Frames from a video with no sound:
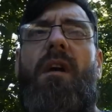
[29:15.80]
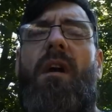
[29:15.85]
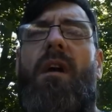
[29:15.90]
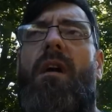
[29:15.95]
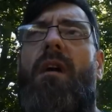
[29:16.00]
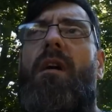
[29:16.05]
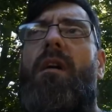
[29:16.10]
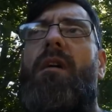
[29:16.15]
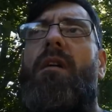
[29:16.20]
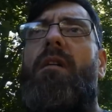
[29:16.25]

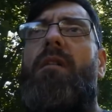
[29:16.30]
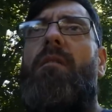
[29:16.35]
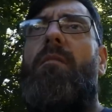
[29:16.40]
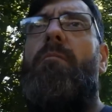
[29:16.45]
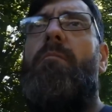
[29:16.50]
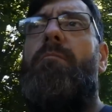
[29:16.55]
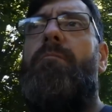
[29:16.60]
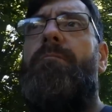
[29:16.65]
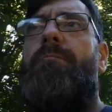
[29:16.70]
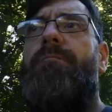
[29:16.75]

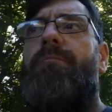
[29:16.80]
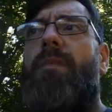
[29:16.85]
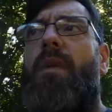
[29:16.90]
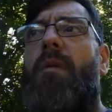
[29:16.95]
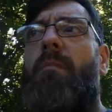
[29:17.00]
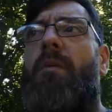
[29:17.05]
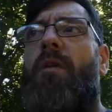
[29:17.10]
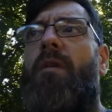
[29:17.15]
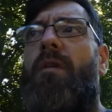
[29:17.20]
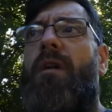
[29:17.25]
I'm
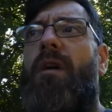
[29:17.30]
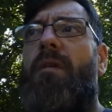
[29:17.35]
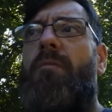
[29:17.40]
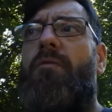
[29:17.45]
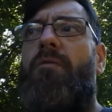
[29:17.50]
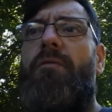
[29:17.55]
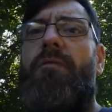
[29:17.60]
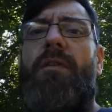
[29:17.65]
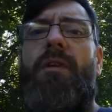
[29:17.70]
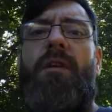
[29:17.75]
on
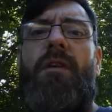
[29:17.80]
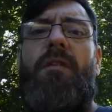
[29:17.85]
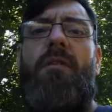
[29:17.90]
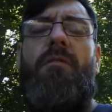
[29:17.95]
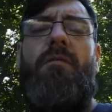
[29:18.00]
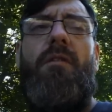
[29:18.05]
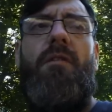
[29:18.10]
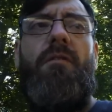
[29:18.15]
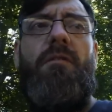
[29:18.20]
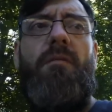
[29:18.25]
ibuprofen and
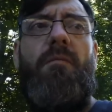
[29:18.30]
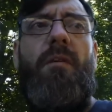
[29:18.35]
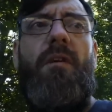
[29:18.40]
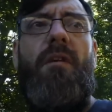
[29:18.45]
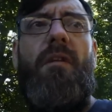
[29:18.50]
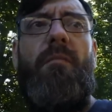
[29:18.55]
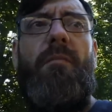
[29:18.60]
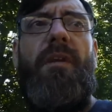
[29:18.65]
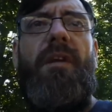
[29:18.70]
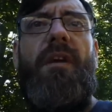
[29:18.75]
Cocodem
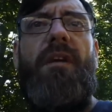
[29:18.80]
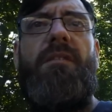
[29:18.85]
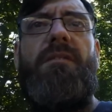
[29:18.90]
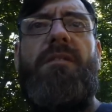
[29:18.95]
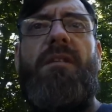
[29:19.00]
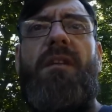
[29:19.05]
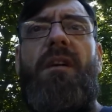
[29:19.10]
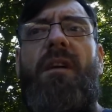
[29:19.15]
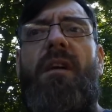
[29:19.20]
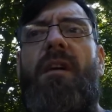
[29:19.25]
all the
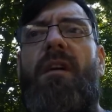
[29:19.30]
minute.